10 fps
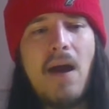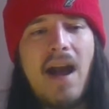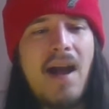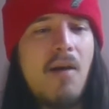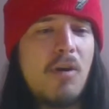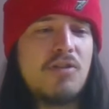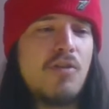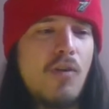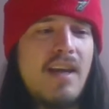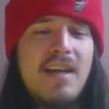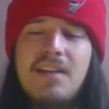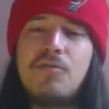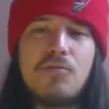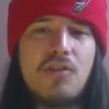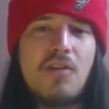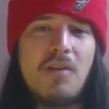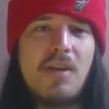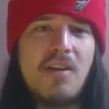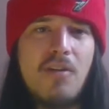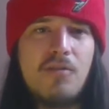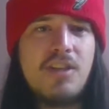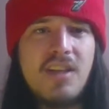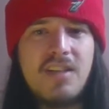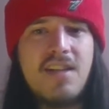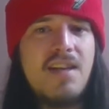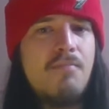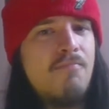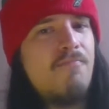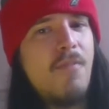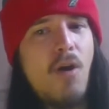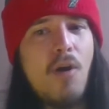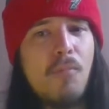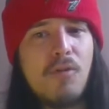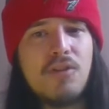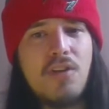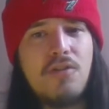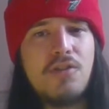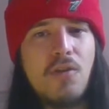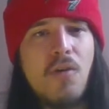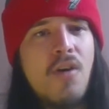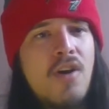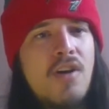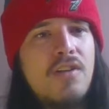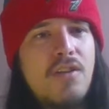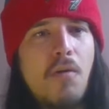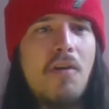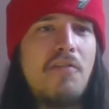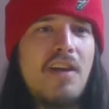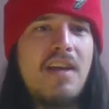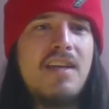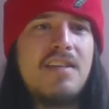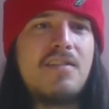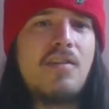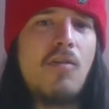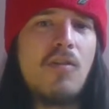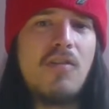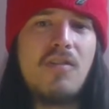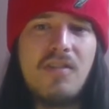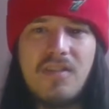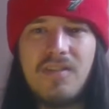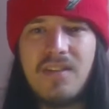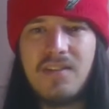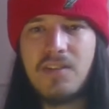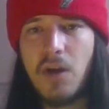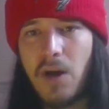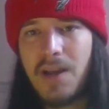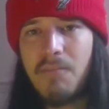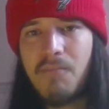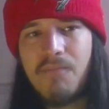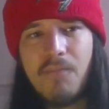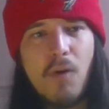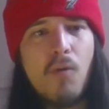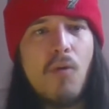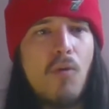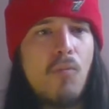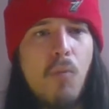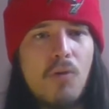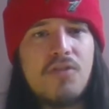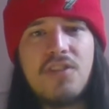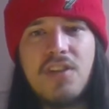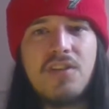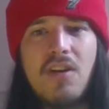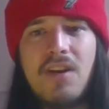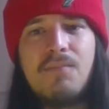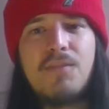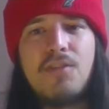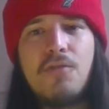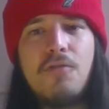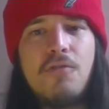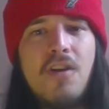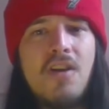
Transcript: How much longer he's also going to be coaching the team, I'm not so sure. Do I think he's got time or wants the time to